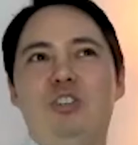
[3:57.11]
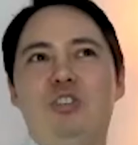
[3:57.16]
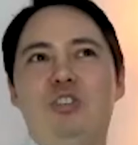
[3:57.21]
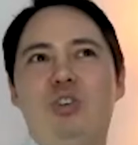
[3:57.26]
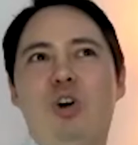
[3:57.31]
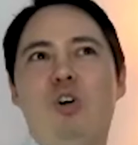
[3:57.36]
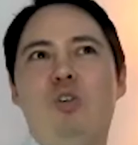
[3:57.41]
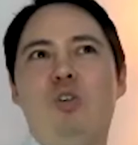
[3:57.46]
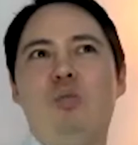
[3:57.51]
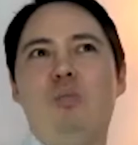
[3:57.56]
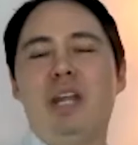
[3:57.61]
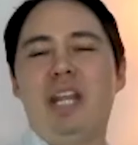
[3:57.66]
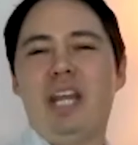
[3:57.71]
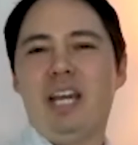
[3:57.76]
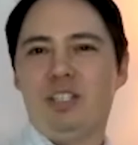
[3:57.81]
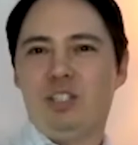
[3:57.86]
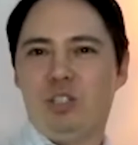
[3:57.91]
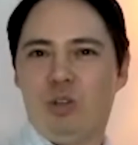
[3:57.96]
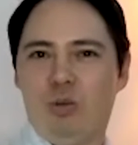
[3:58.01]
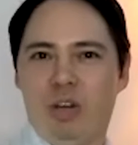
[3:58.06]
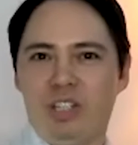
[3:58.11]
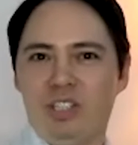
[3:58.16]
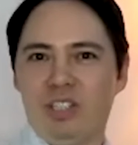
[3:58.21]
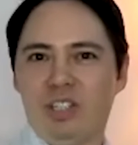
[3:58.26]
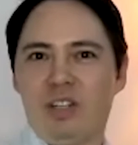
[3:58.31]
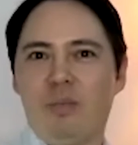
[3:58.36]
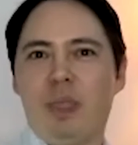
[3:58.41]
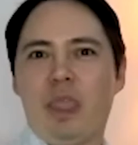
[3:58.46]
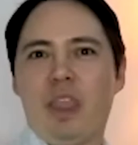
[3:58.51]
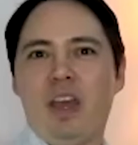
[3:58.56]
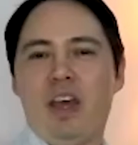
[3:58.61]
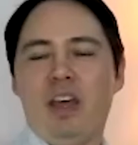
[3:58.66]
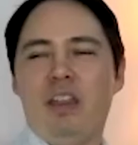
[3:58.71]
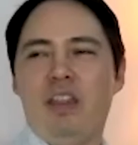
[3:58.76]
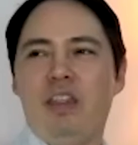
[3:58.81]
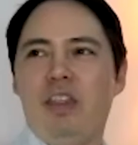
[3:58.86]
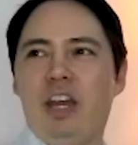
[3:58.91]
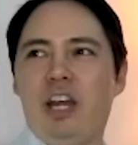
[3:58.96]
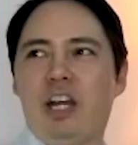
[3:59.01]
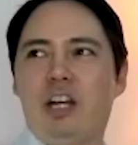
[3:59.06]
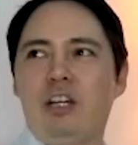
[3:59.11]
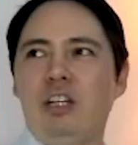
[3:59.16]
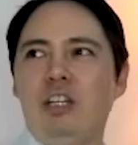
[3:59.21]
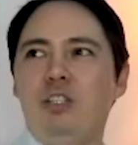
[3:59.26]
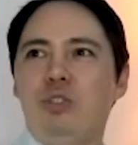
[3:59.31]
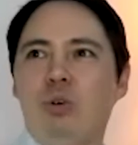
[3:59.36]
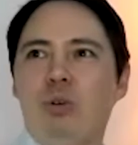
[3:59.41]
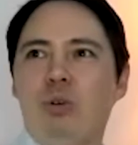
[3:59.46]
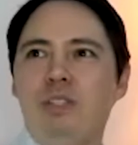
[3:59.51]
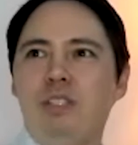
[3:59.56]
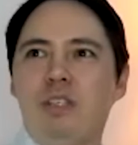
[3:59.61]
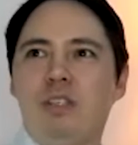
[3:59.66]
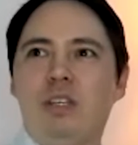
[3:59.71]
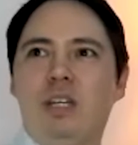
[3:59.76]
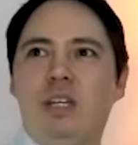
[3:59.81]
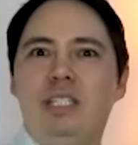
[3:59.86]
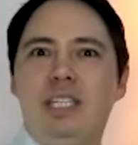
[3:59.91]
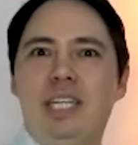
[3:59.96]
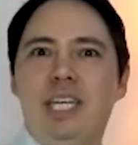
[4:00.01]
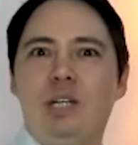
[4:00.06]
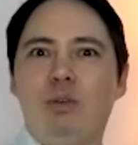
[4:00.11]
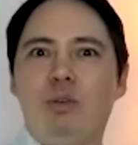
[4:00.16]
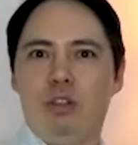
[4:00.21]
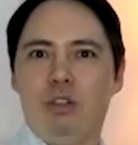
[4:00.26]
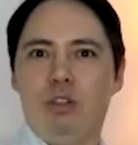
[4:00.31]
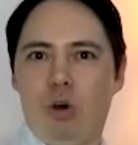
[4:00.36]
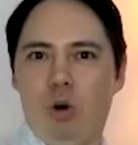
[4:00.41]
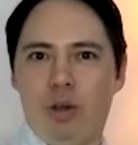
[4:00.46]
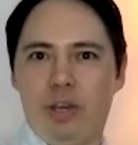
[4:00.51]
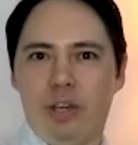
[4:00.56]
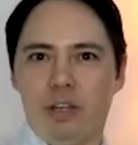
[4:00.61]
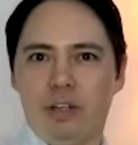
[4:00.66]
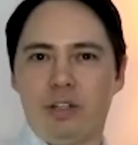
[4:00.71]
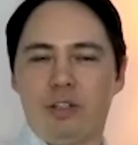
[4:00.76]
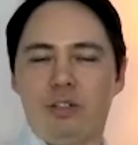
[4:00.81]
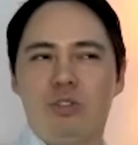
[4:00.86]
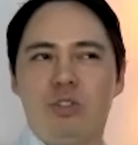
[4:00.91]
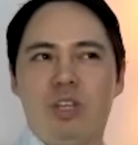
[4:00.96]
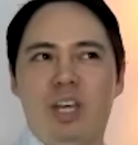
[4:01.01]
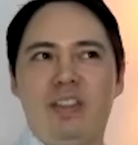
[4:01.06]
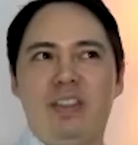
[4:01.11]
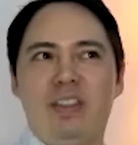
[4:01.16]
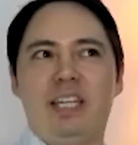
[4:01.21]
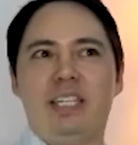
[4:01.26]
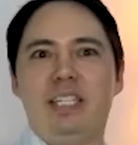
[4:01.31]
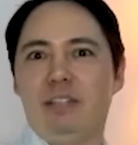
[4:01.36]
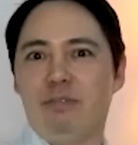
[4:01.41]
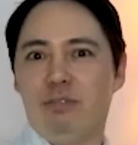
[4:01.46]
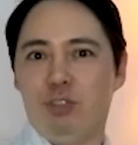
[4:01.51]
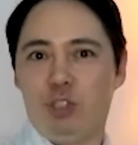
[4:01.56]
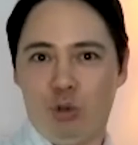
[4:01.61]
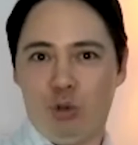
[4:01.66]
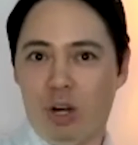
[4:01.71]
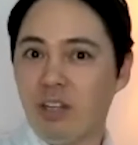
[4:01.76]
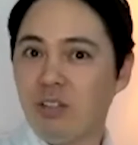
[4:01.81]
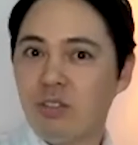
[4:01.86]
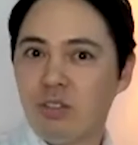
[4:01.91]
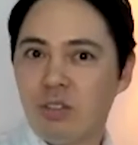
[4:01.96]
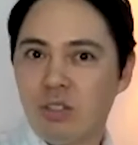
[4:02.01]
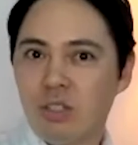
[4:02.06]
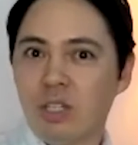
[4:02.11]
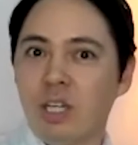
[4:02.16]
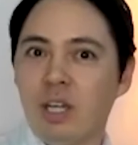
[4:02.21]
so my next question, there is always this idea lawyers and the idea of trust.